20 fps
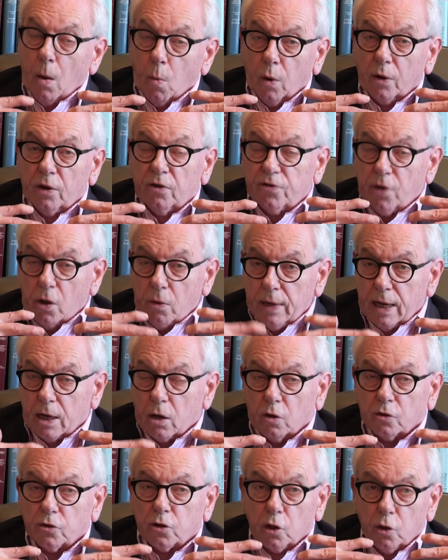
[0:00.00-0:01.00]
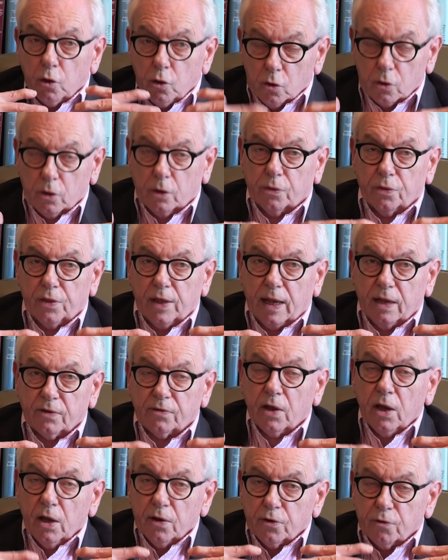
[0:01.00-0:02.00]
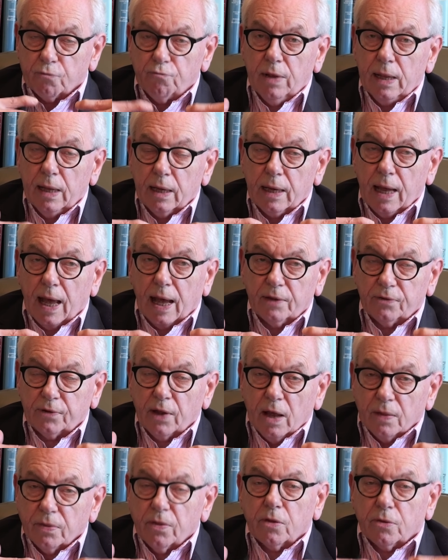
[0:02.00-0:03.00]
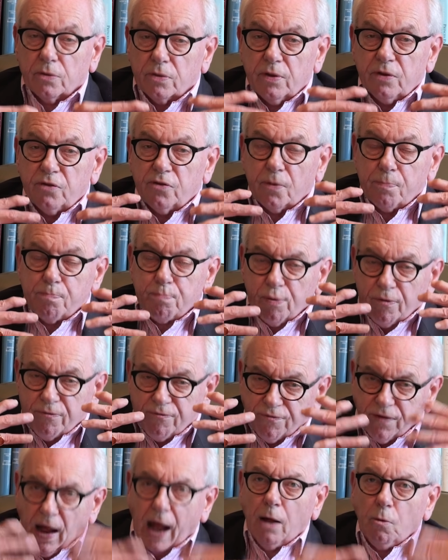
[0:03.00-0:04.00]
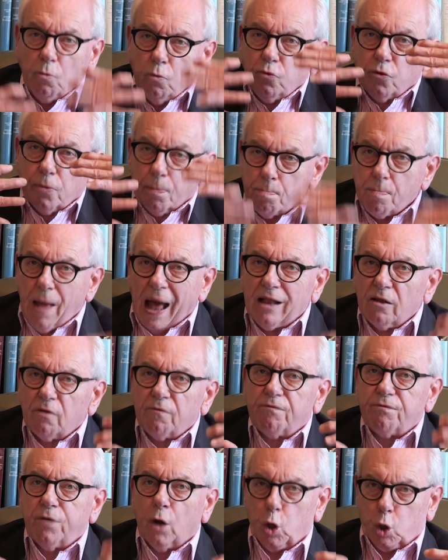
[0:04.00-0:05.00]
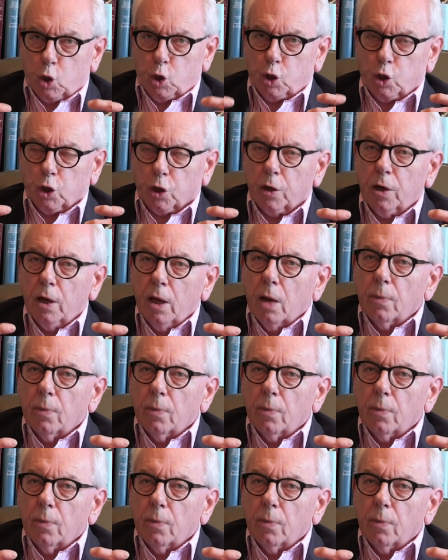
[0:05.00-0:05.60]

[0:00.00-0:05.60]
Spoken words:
One has only got to look at these to realise that there's a profound malfunction